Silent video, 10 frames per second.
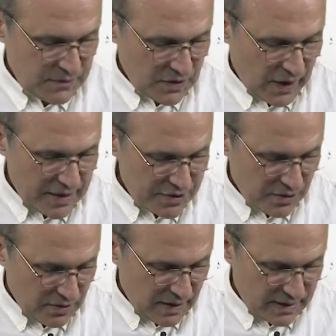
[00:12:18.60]
Okay,
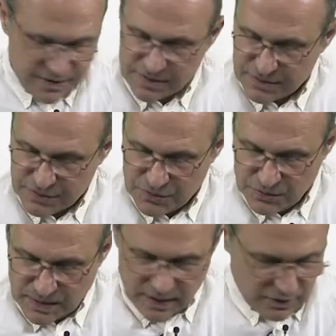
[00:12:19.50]
so let's
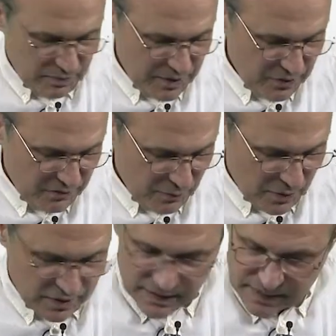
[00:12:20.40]
do a little bit of work